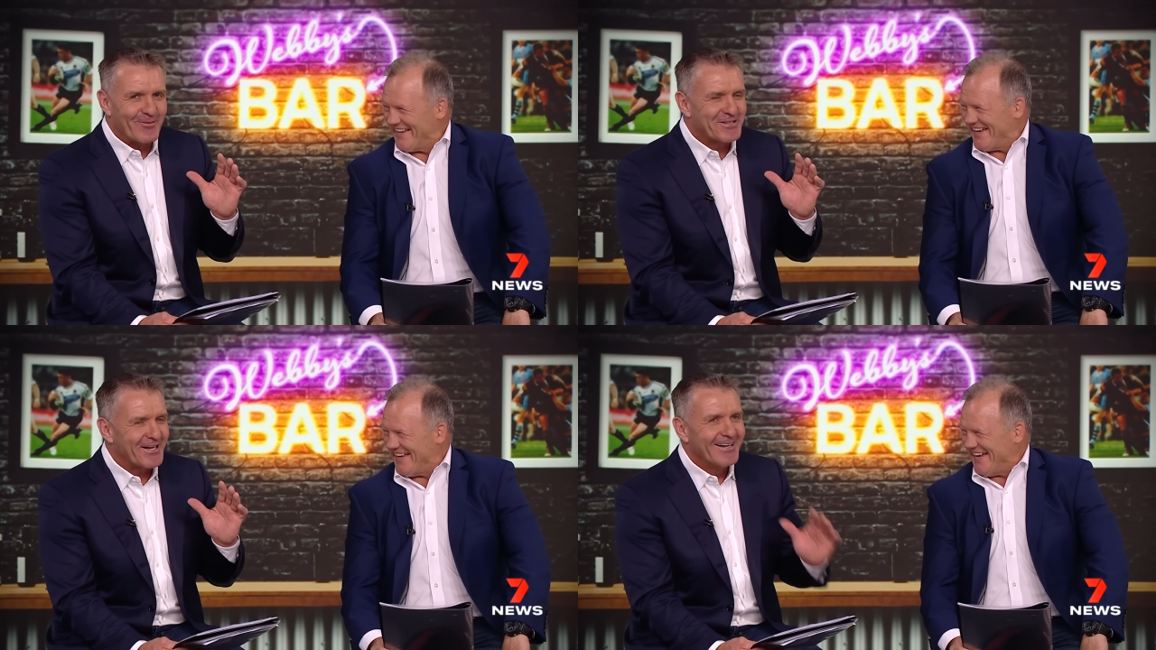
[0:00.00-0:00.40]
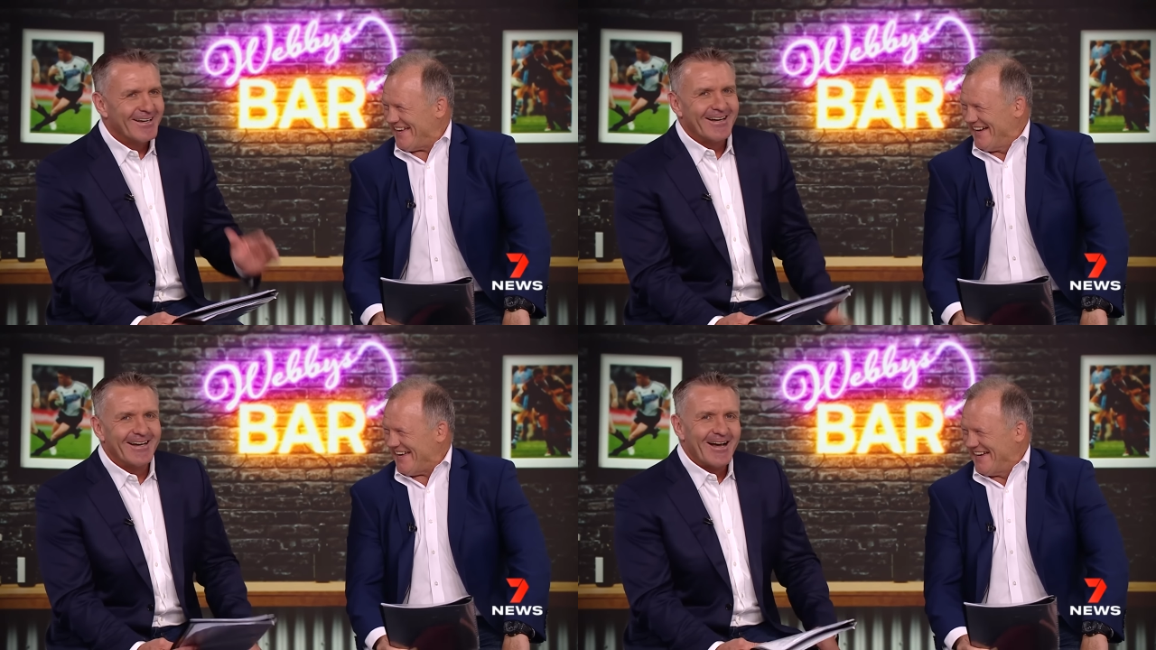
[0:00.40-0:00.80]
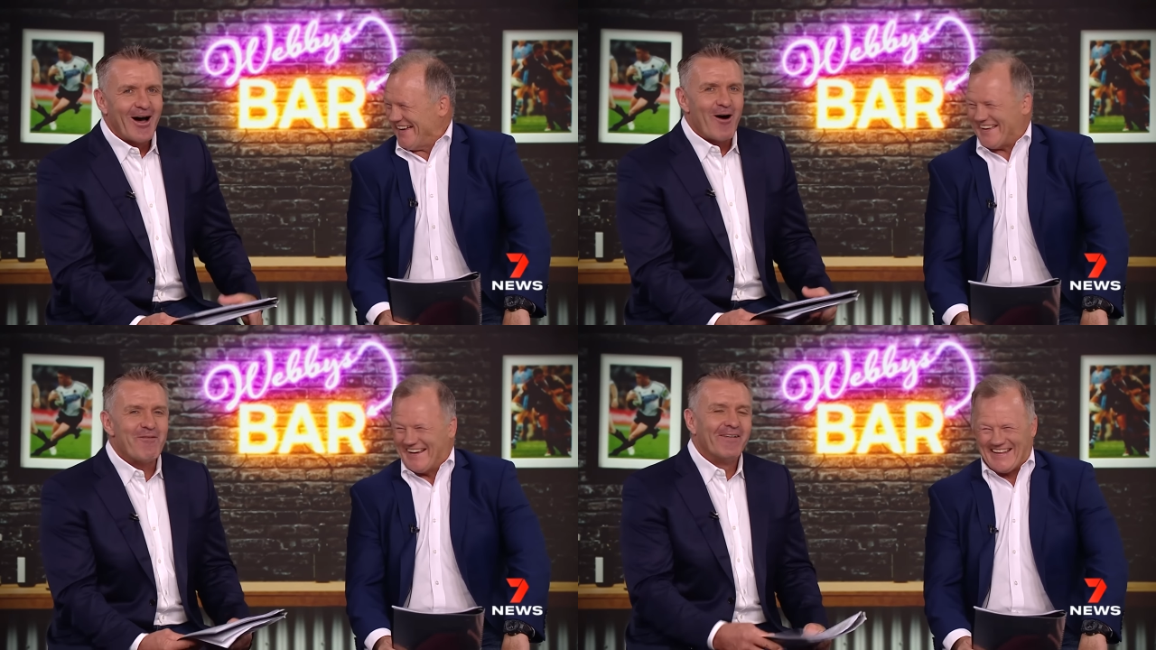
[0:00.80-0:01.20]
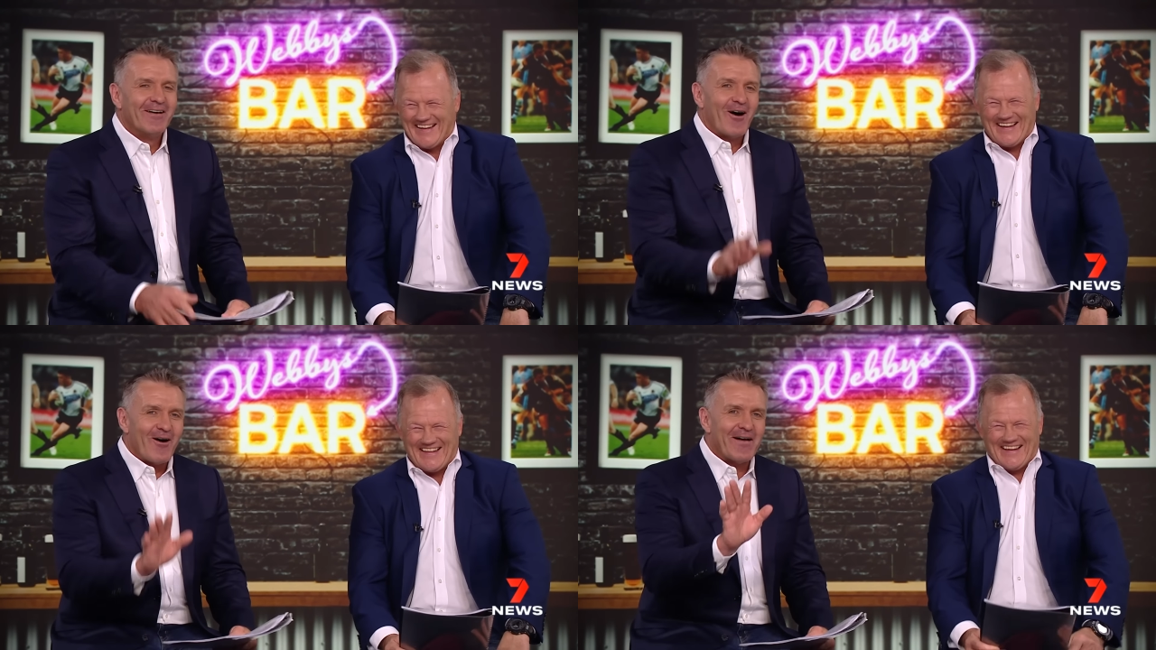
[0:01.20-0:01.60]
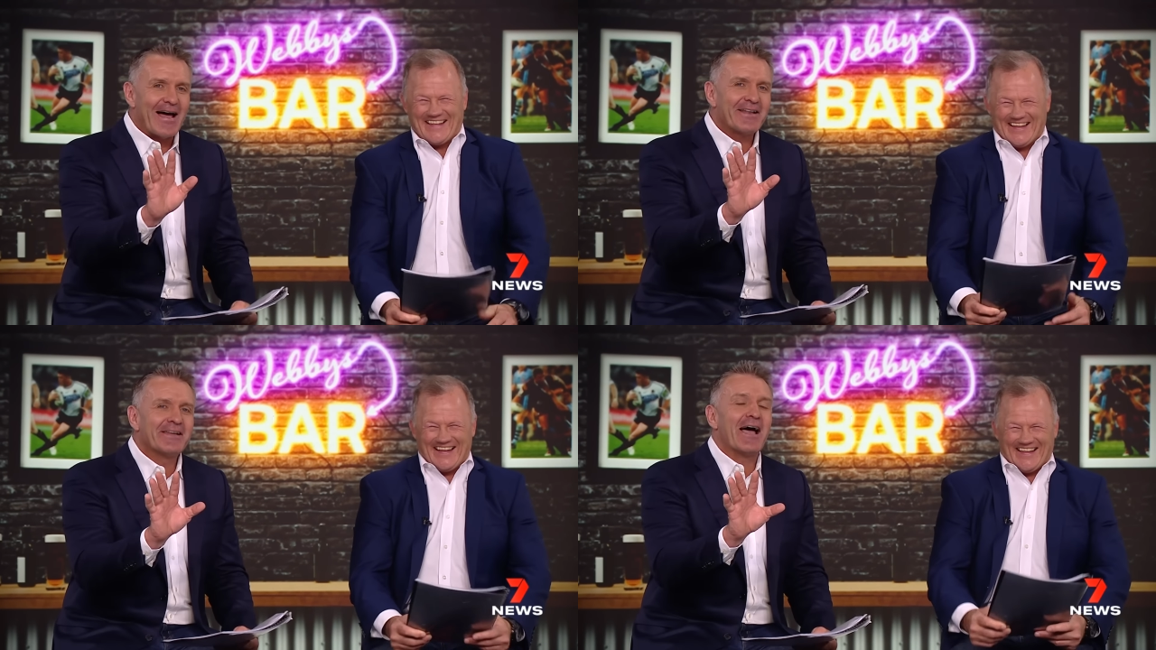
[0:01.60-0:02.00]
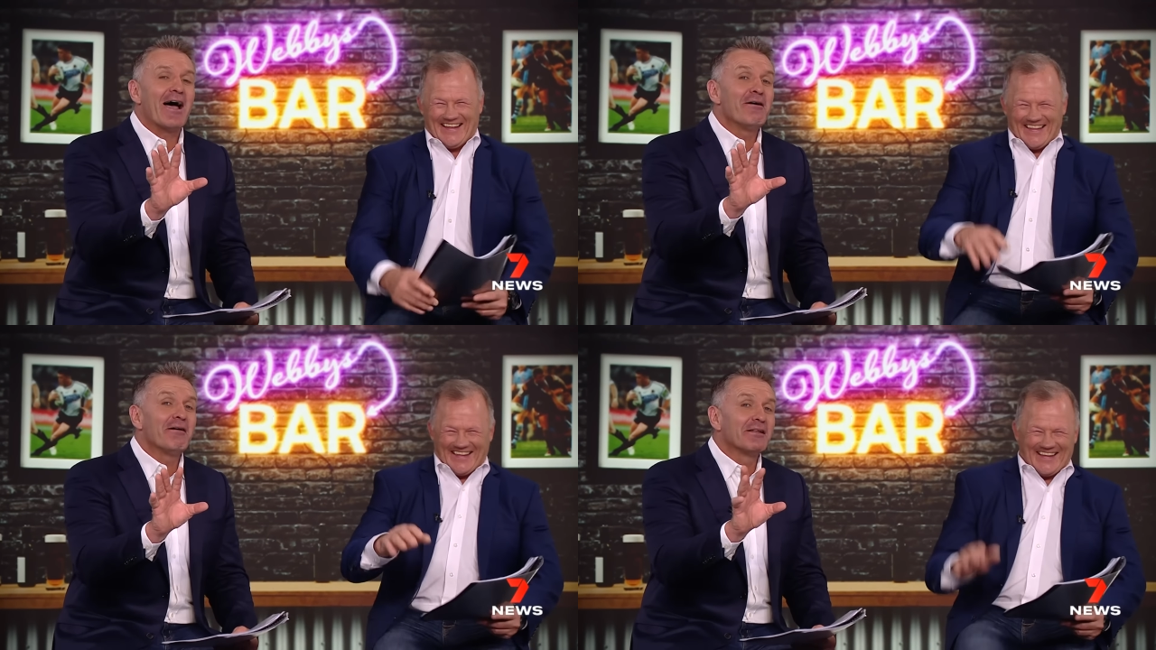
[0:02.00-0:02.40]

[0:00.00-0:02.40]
Speaker 1: I'm t- I've had to go a